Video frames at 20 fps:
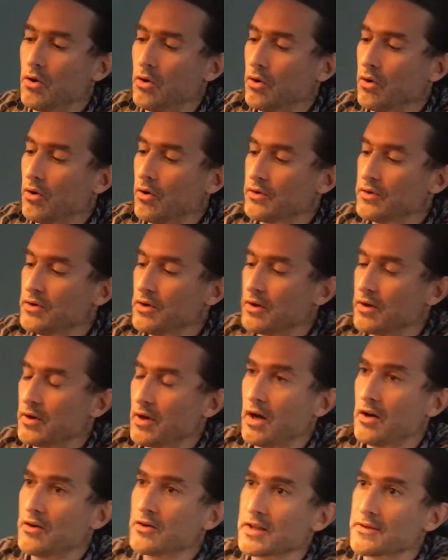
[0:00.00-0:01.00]
Or not,
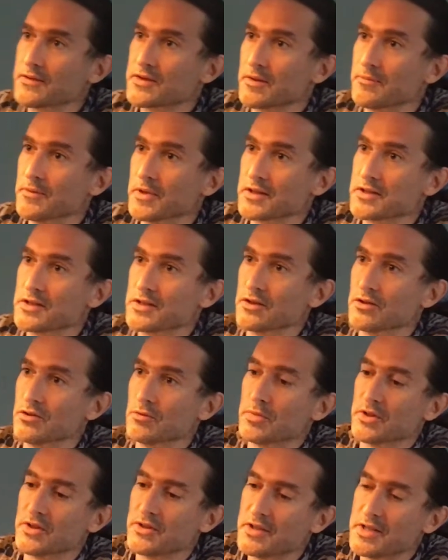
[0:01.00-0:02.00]
I'll give something to you,
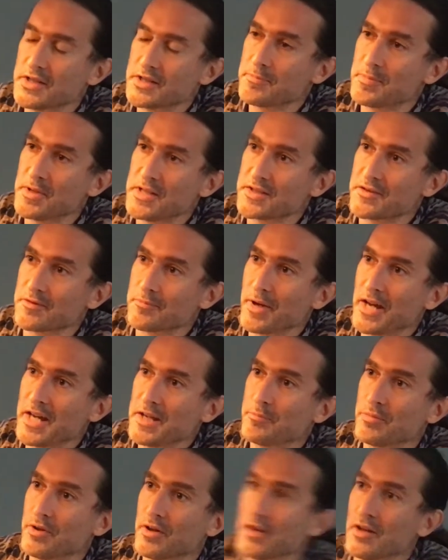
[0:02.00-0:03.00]
but this piece of
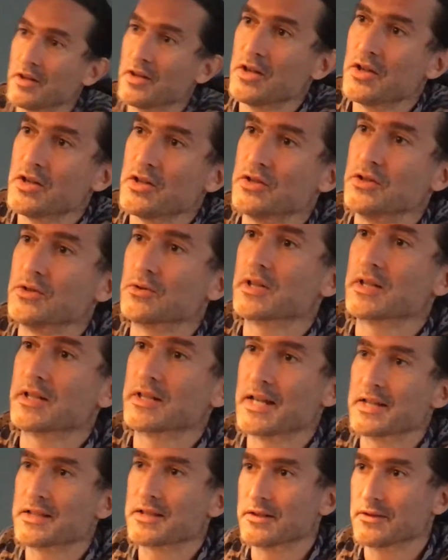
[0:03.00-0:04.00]
paper, you can
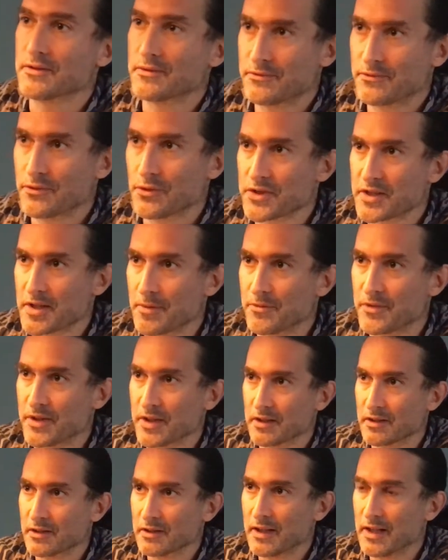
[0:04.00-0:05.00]
get it for
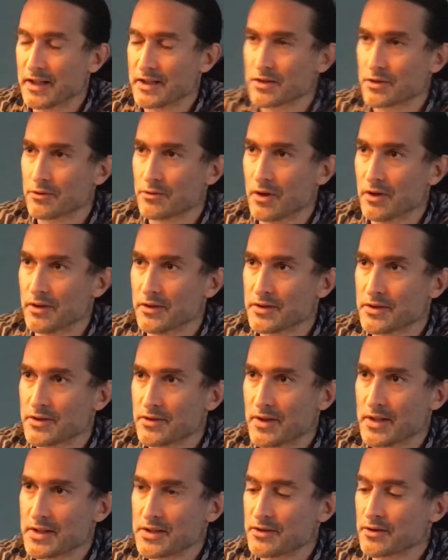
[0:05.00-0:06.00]
something later on.
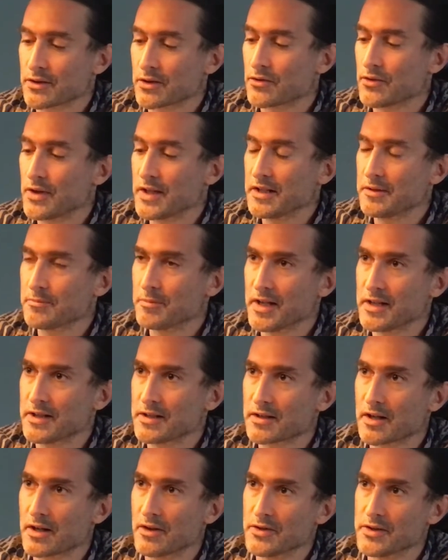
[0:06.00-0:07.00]
So that's the
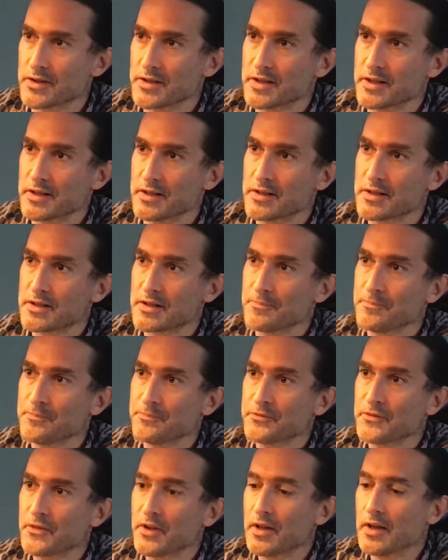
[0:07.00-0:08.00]
credit-based currencies.
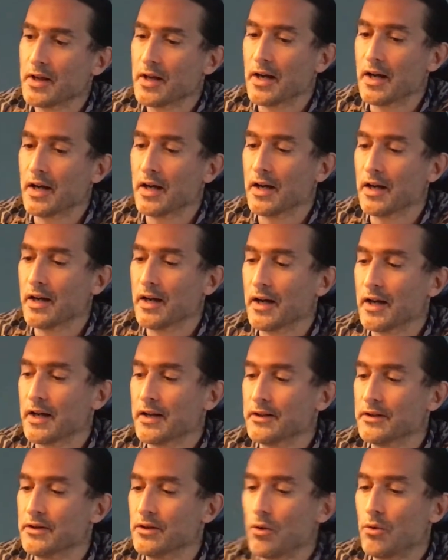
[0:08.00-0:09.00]

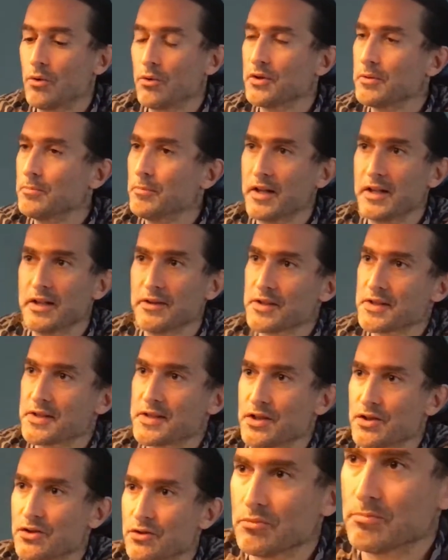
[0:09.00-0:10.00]
And all the money that's
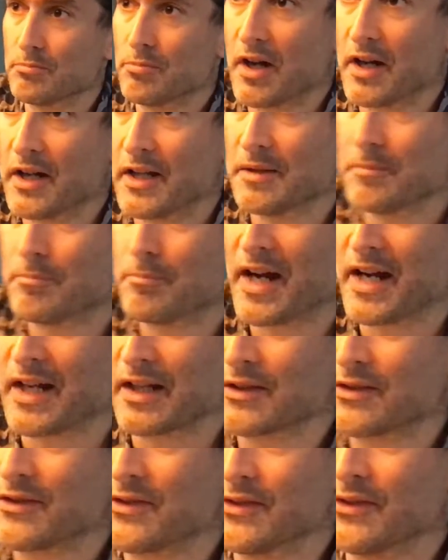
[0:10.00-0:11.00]
issued by
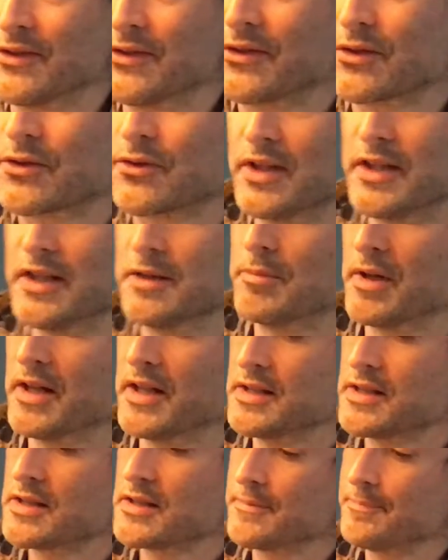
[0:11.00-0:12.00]
banks is
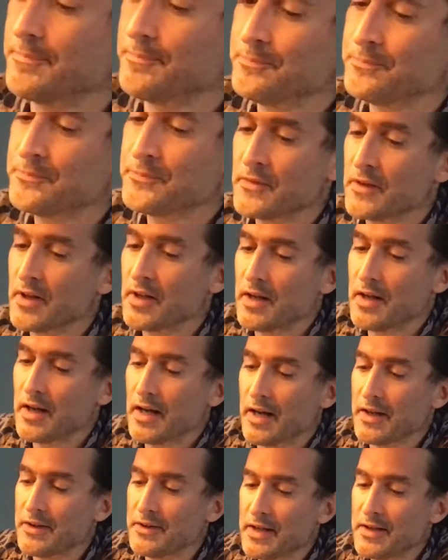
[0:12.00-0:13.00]
credit-based.
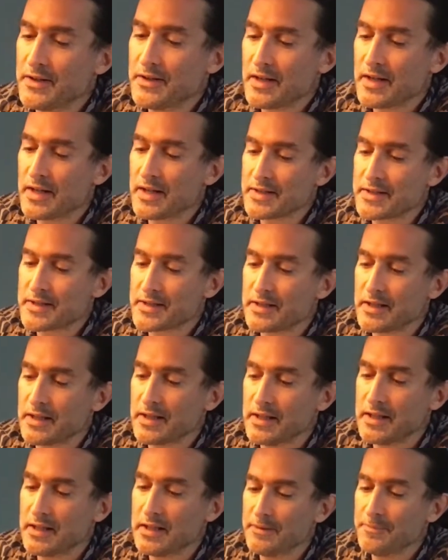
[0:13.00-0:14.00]
And then there's
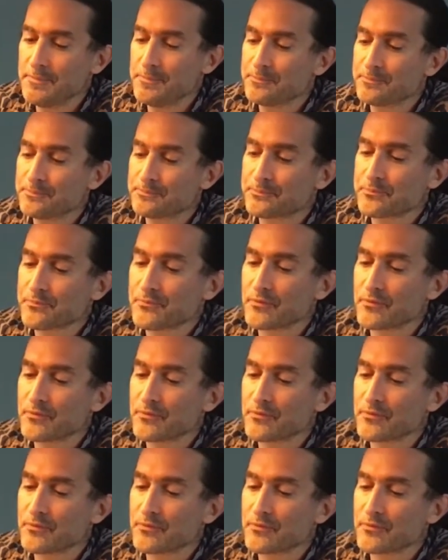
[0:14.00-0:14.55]
the